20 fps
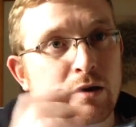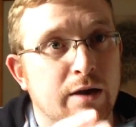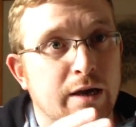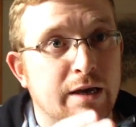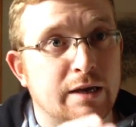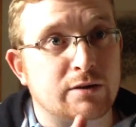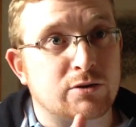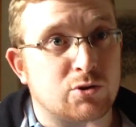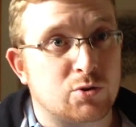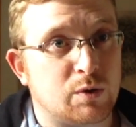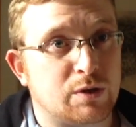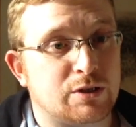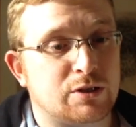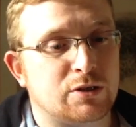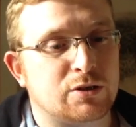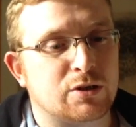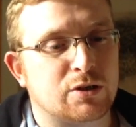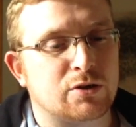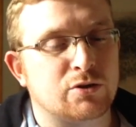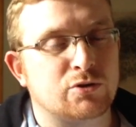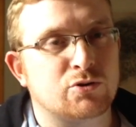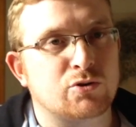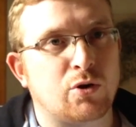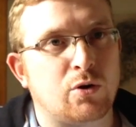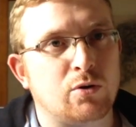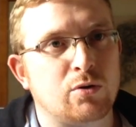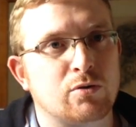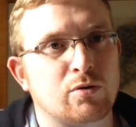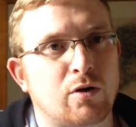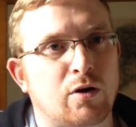it switches the
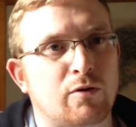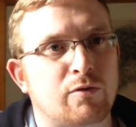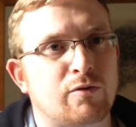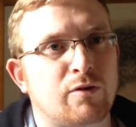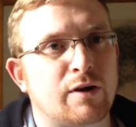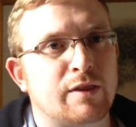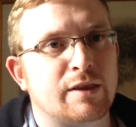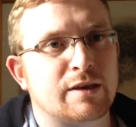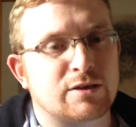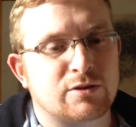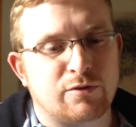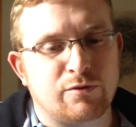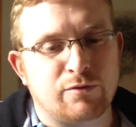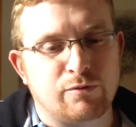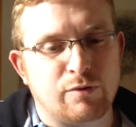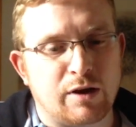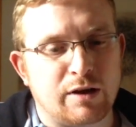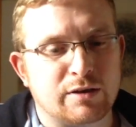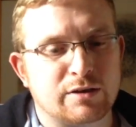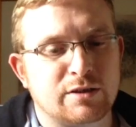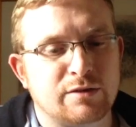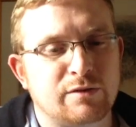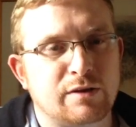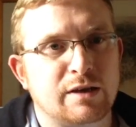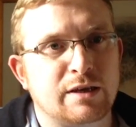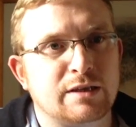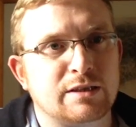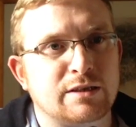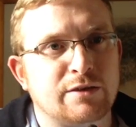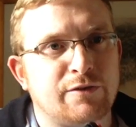controller off, and that's a relatively
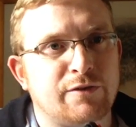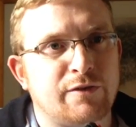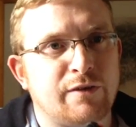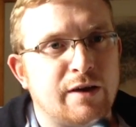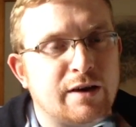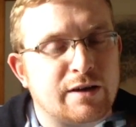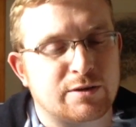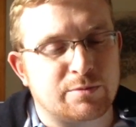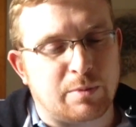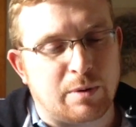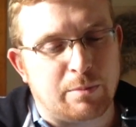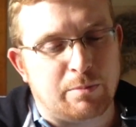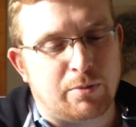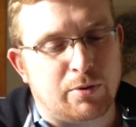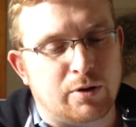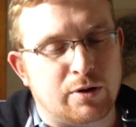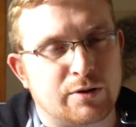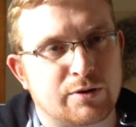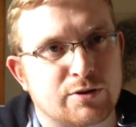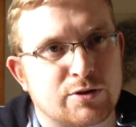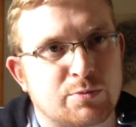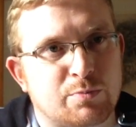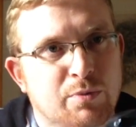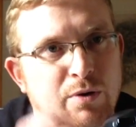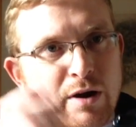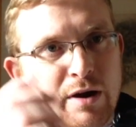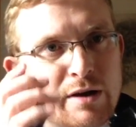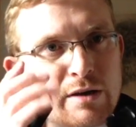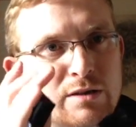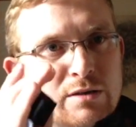easy fix by pulling the
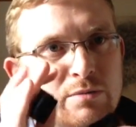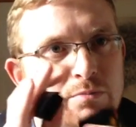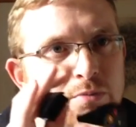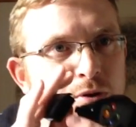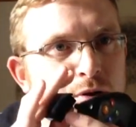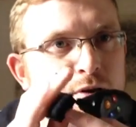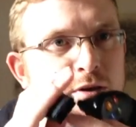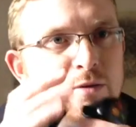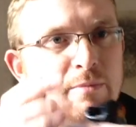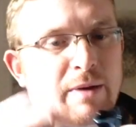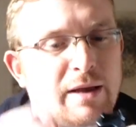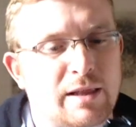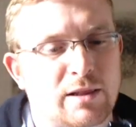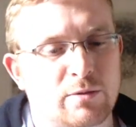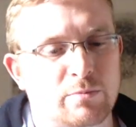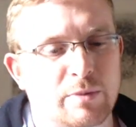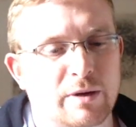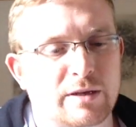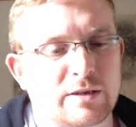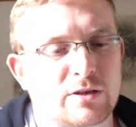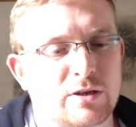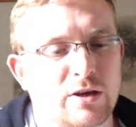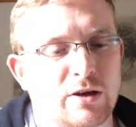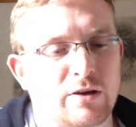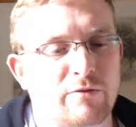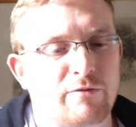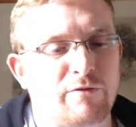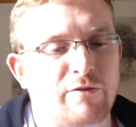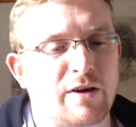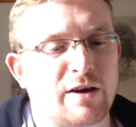springs and pulling the metal bits, and you
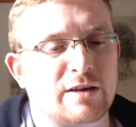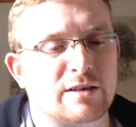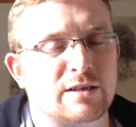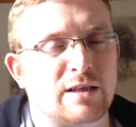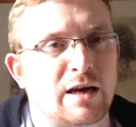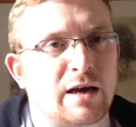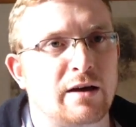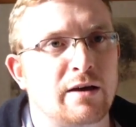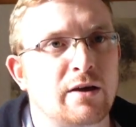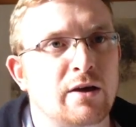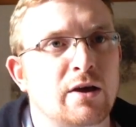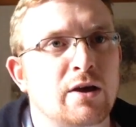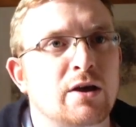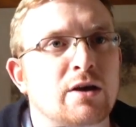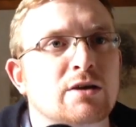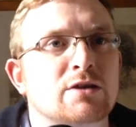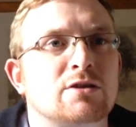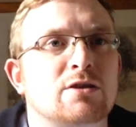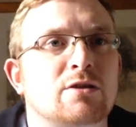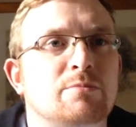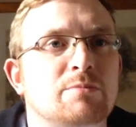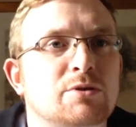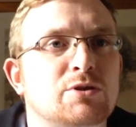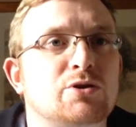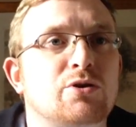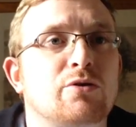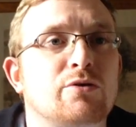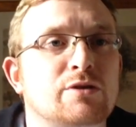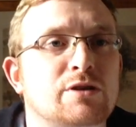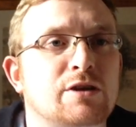can fix that. So the
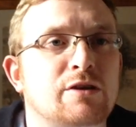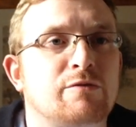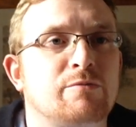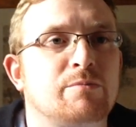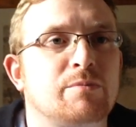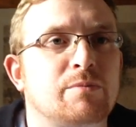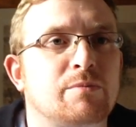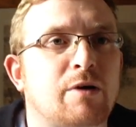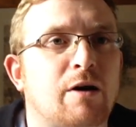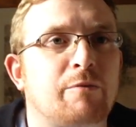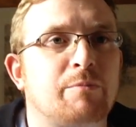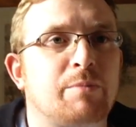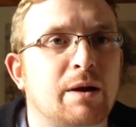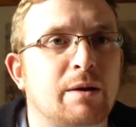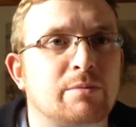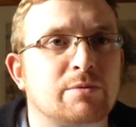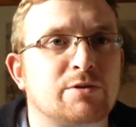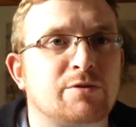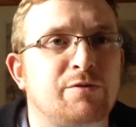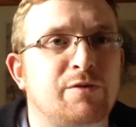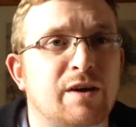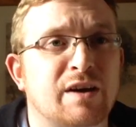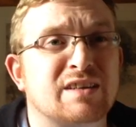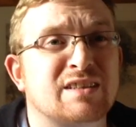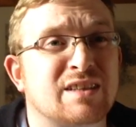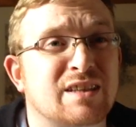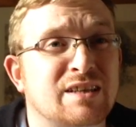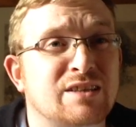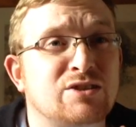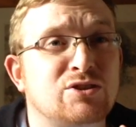majority of them I've been able to
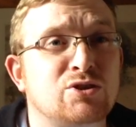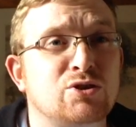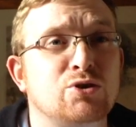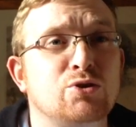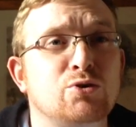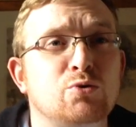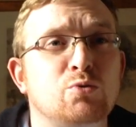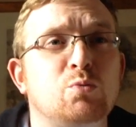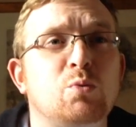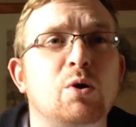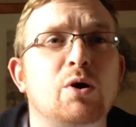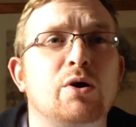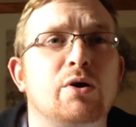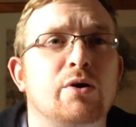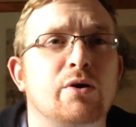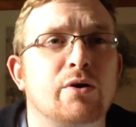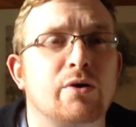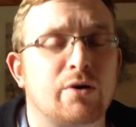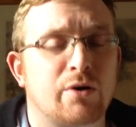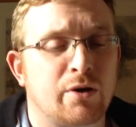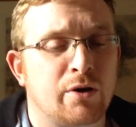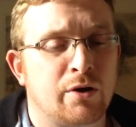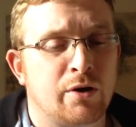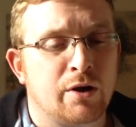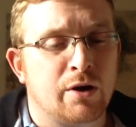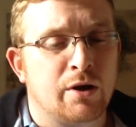fix, and they do work.